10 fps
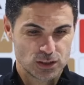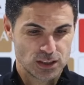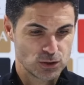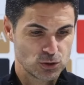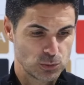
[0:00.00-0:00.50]

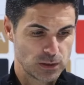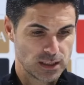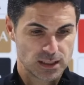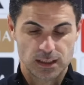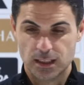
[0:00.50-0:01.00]
continues to be
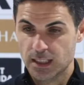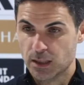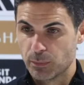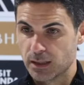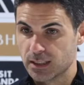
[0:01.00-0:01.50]
there.
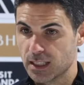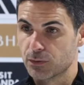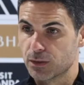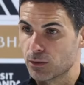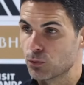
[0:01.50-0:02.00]
But yeah,
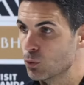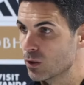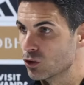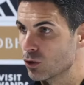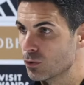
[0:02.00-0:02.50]
after a few
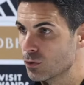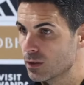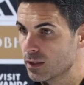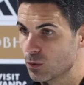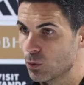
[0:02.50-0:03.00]
weeks off,
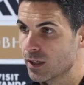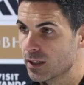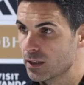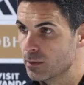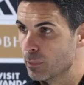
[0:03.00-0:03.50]
the way
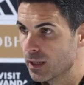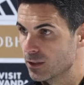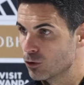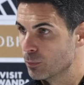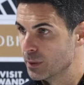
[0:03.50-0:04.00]
he
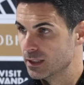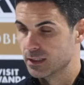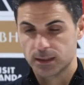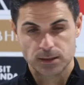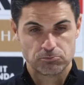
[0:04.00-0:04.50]
played,
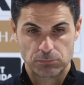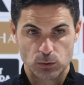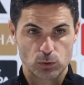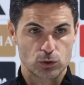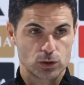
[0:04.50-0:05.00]
competed,
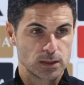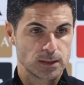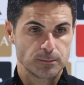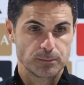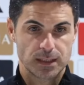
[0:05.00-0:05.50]
it was
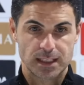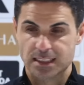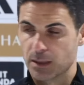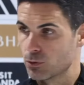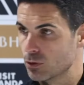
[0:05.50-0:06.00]

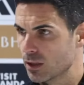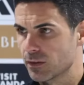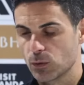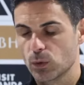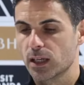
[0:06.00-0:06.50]
exceptional. I
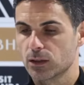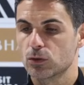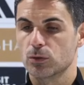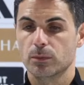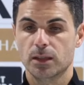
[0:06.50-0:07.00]
think we had
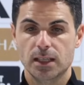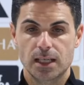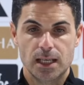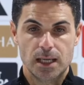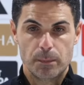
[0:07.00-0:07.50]
some
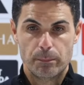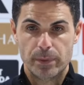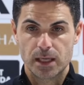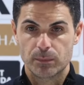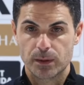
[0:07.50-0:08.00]

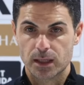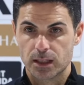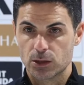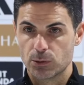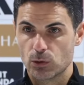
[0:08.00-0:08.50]
big, big
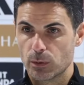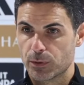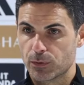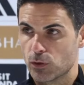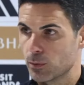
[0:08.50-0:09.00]
individual
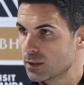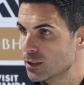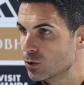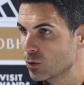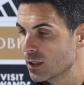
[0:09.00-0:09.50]

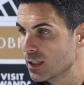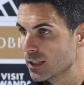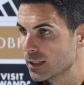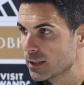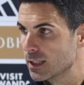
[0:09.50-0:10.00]
performances today,
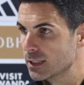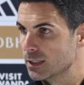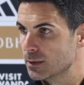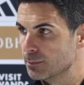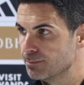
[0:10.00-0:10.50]
like
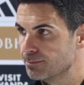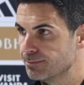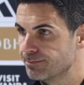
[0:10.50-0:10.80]
the team.